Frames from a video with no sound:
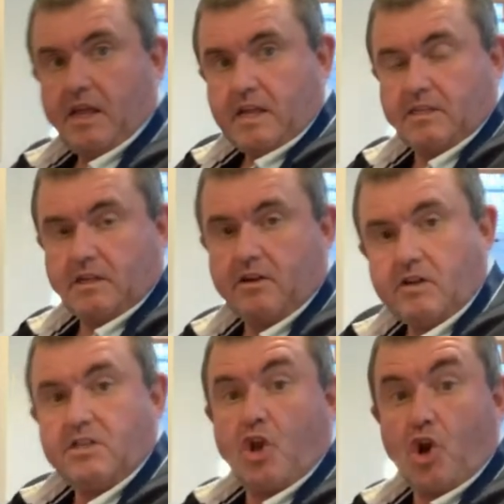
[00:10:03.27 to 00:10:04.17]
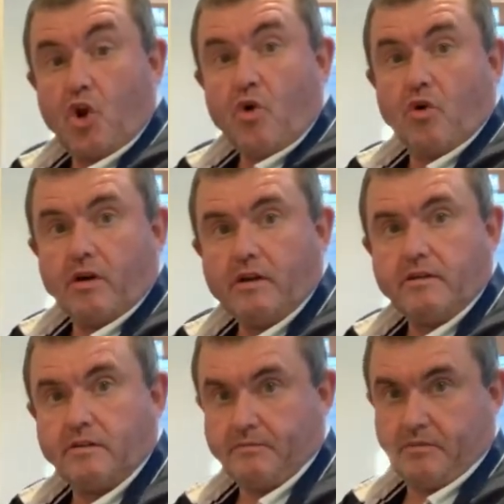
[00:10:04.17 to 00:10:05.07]
is a nice long,
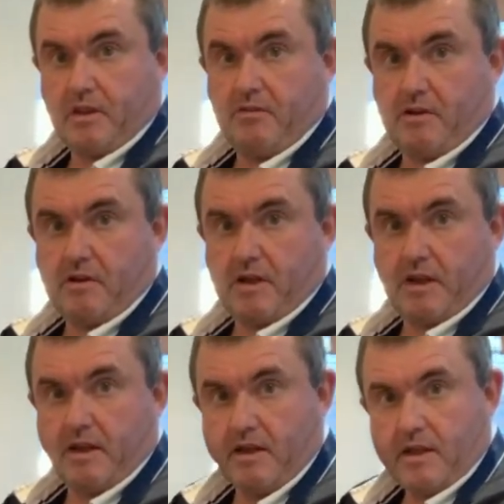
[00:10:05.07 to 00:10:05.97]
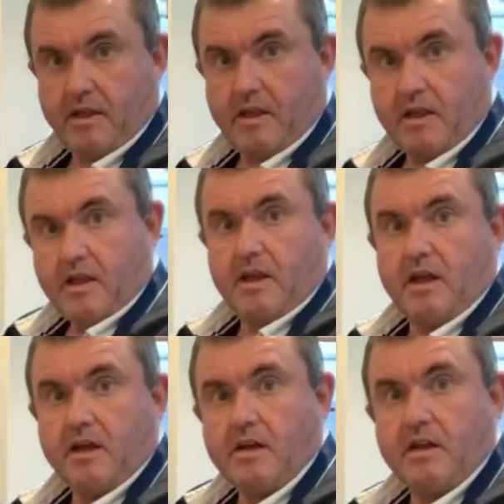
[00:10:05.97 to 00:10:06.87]
if you like,
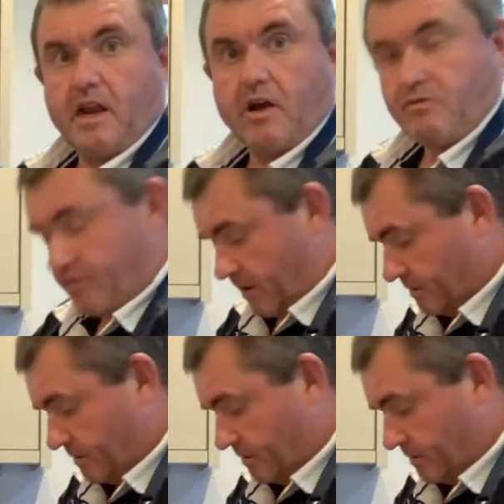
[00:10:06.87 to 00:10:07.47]
loaf.